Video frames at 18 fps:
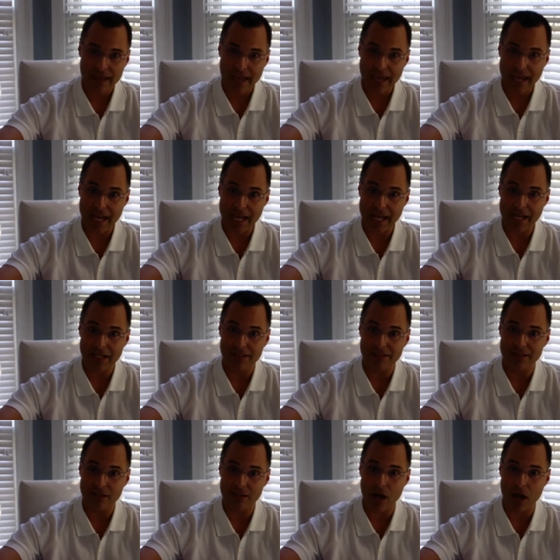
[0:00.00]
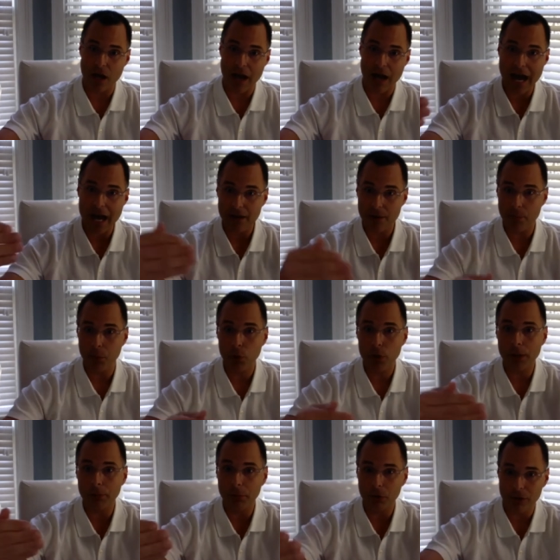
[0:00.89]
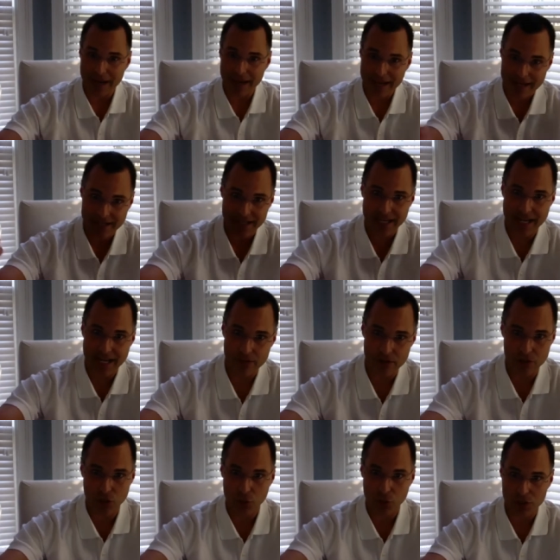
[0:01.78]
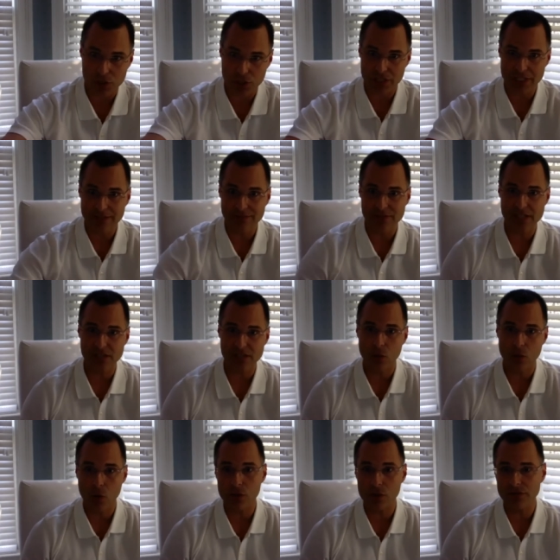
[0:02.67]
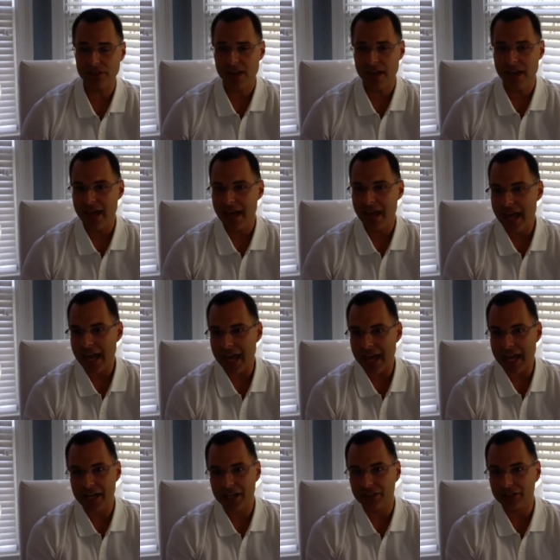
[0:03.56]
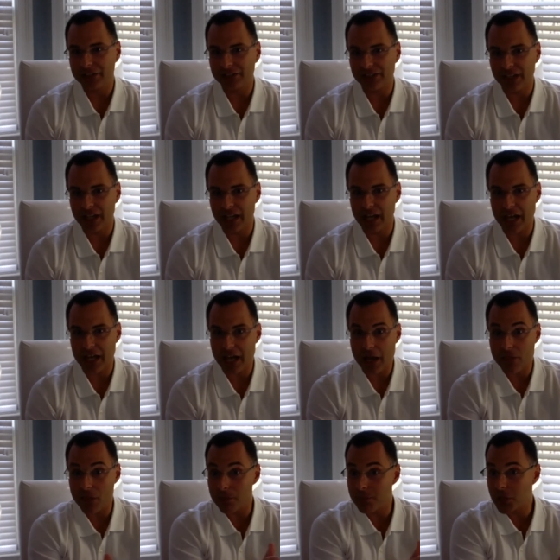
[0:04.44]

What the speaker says: and how to put a plan together to achieve these goals. And the